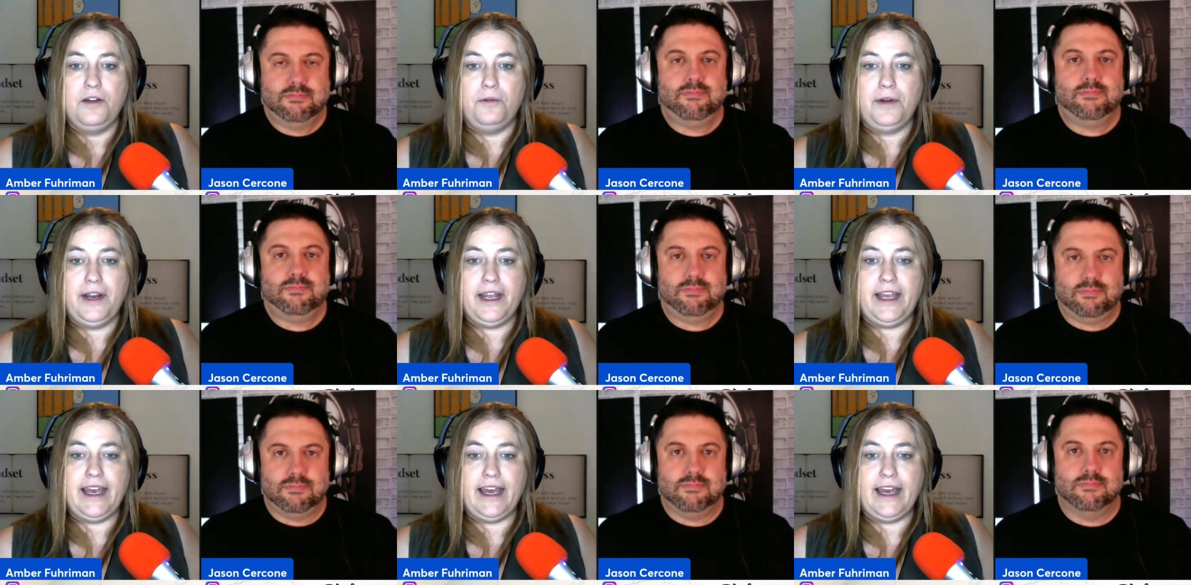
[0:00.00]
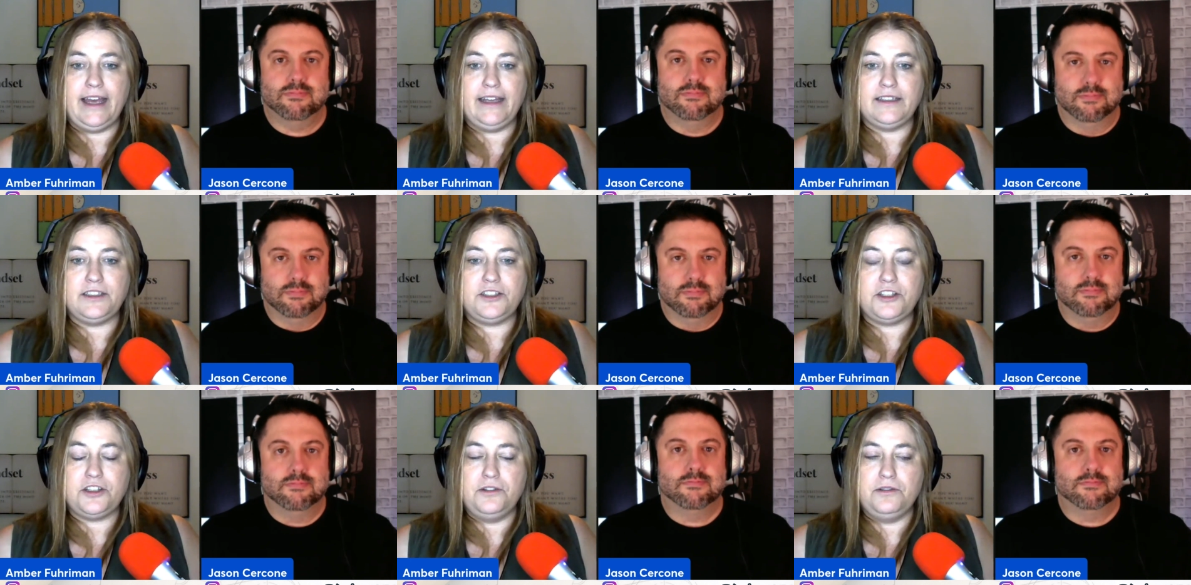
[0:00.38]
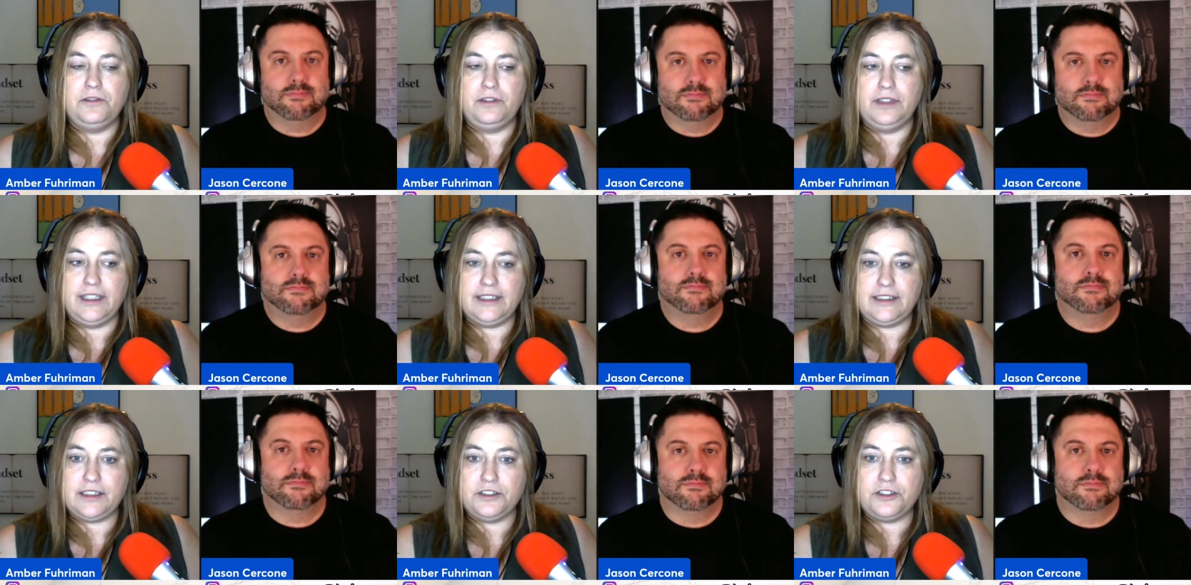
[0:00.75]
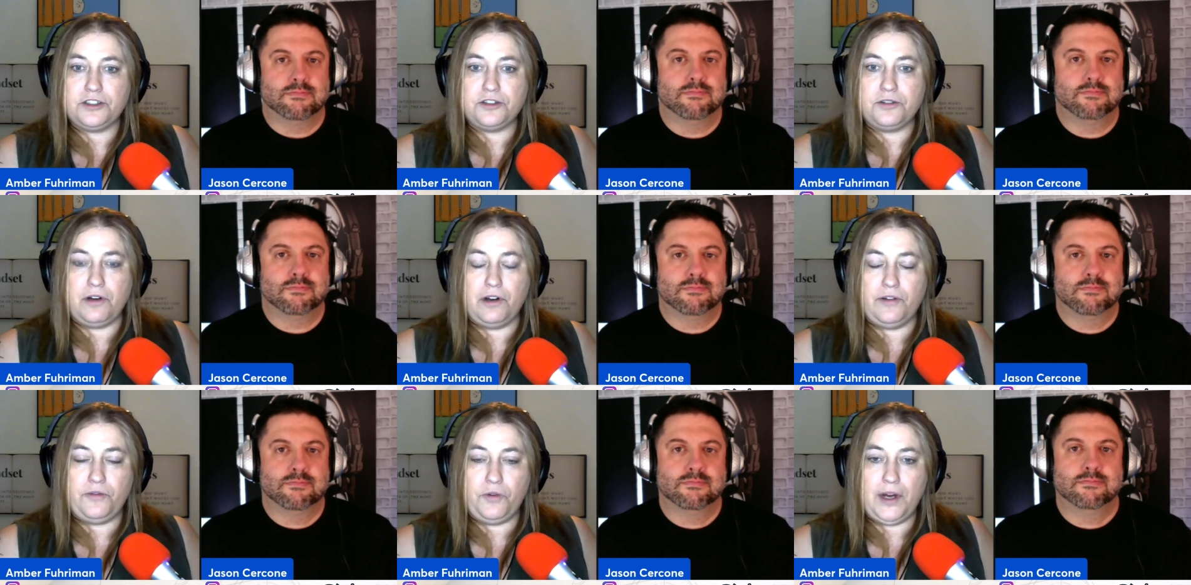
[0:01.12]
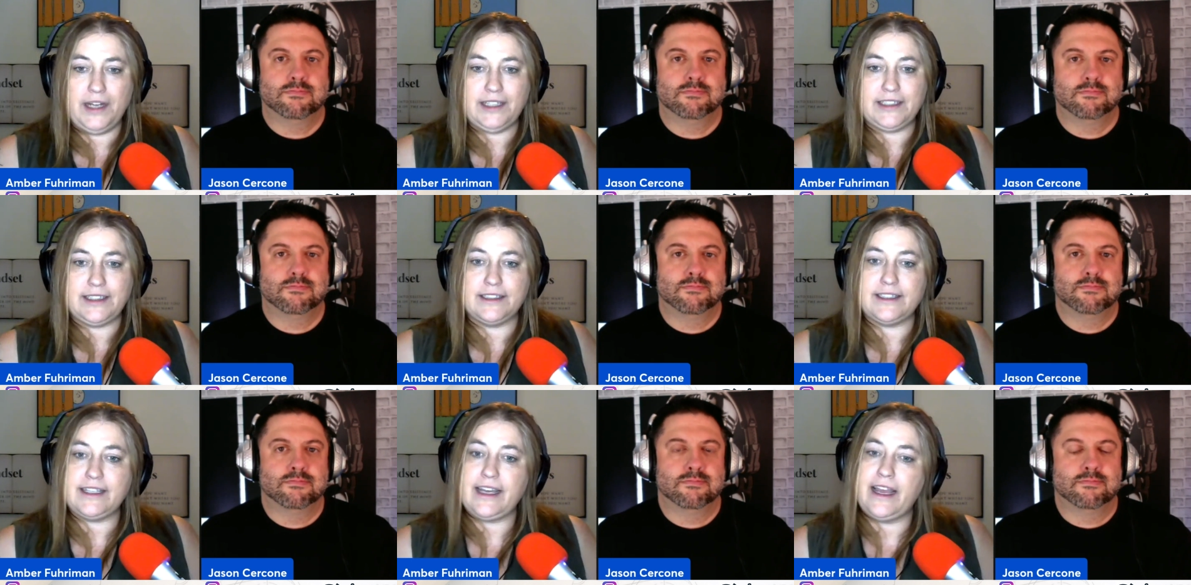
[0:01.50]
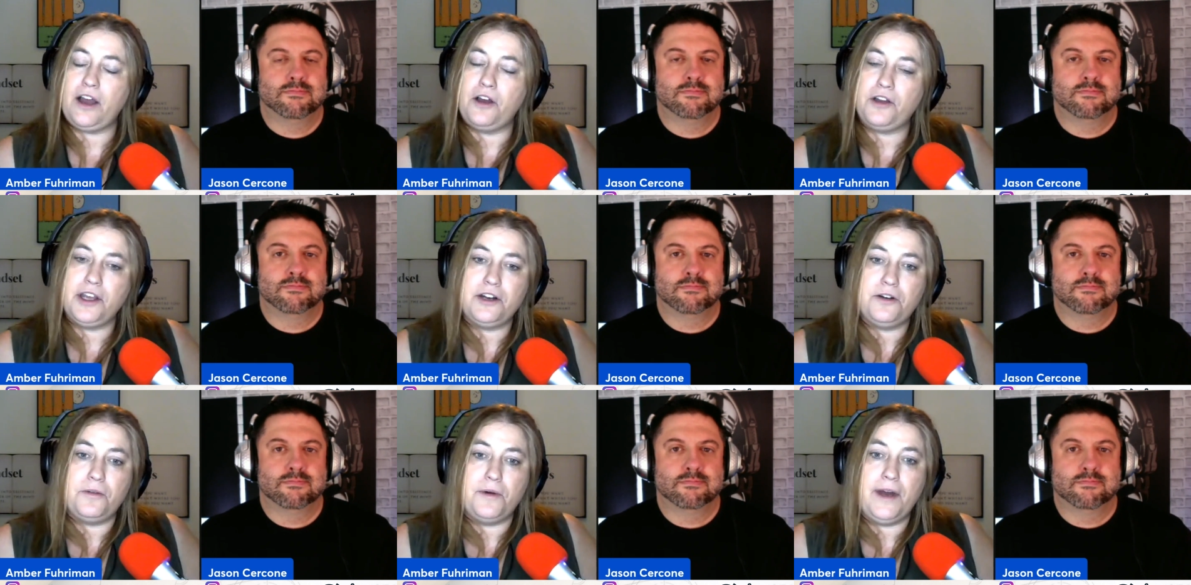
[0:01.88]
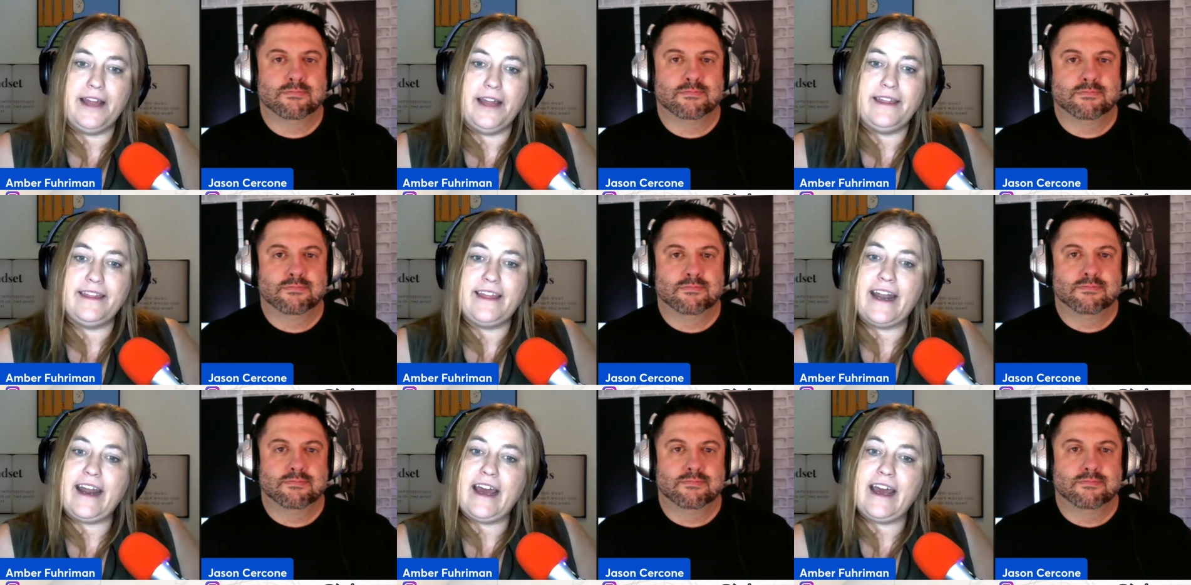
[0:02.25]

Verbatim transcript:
Speaker 1: We get to listen to our voice and say, oh, you know what? That